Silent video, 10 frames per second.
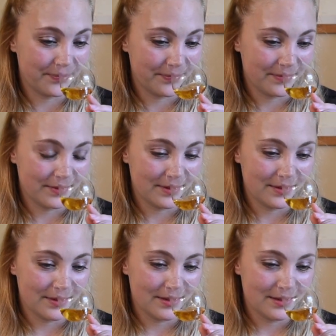
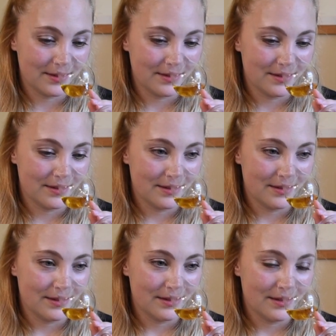
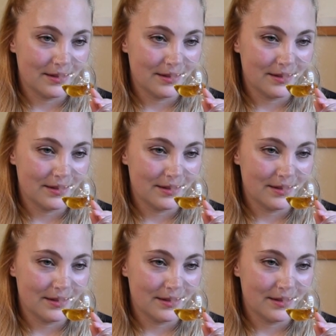Nothing is said.